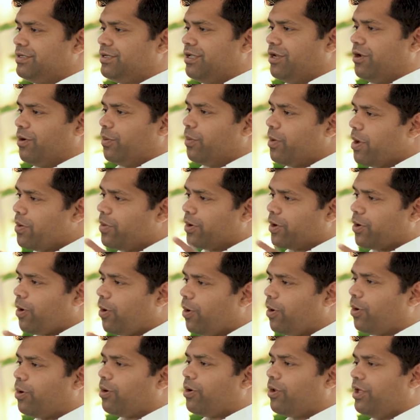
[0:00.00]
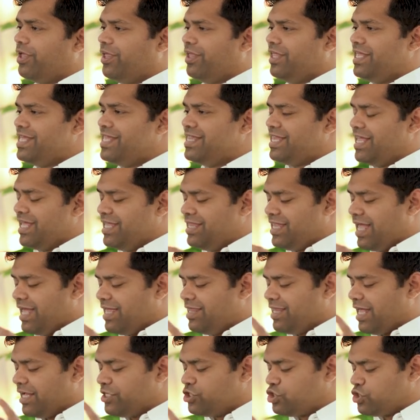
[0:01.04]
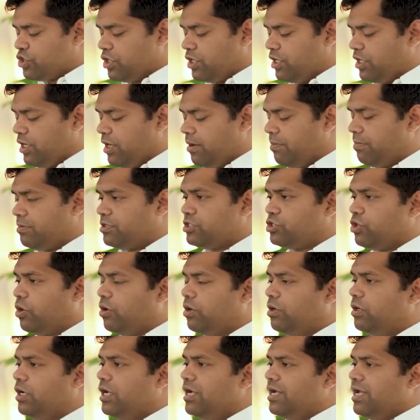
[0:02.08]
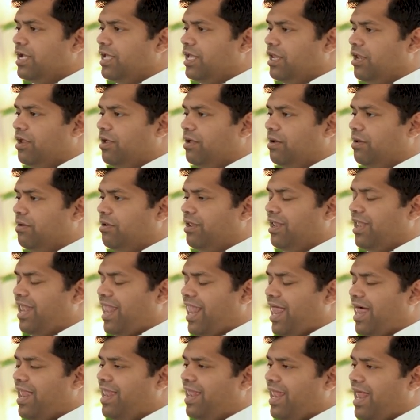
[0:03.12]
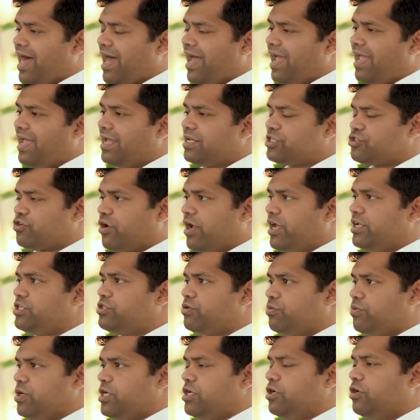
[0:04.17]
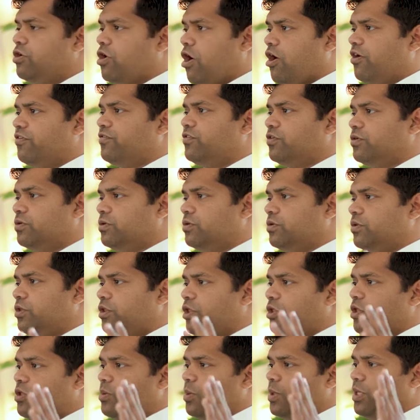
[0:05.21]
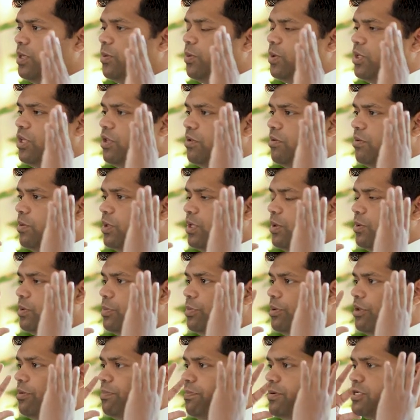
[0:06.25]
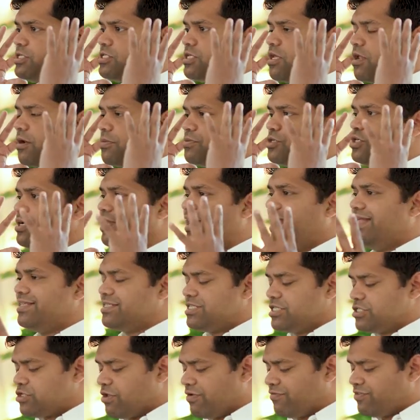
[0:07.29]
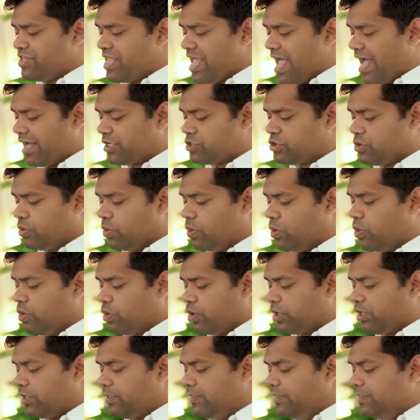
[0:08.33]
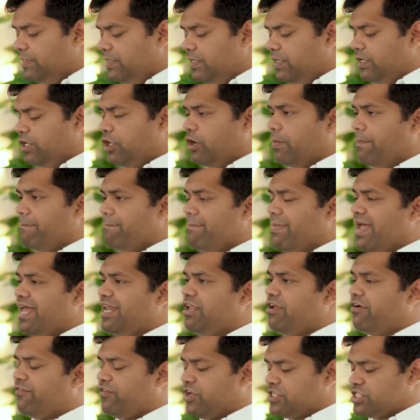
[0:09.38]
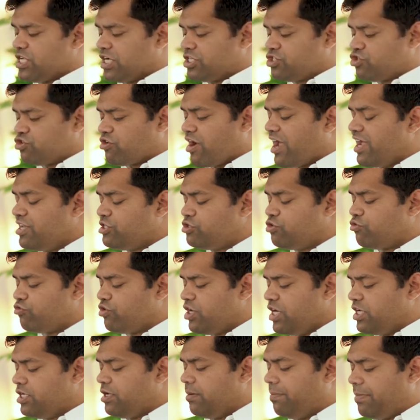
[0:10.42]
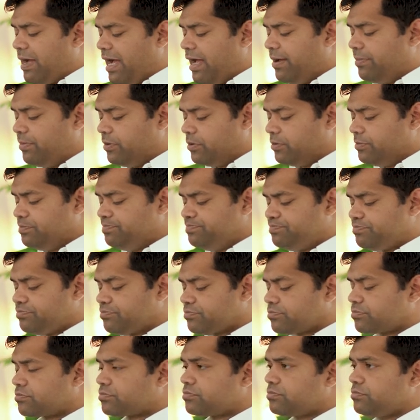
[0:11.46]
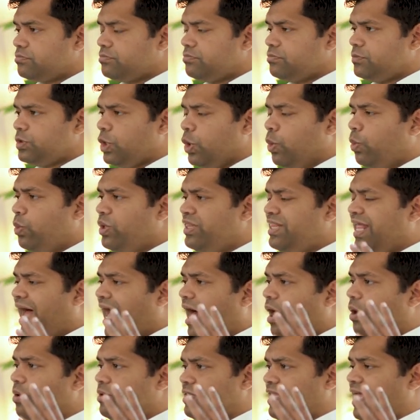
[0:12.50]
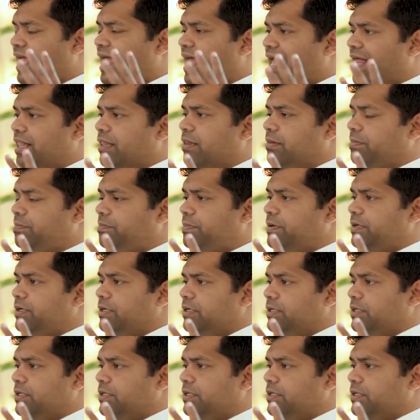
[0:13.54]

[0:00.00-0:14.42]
You know, we were all in the, in that in that journey. Don't you know? Like trying to read a novel with the, with the, with the prescription lenses of the actual author. You know, many of us are trying to read the Bible without the help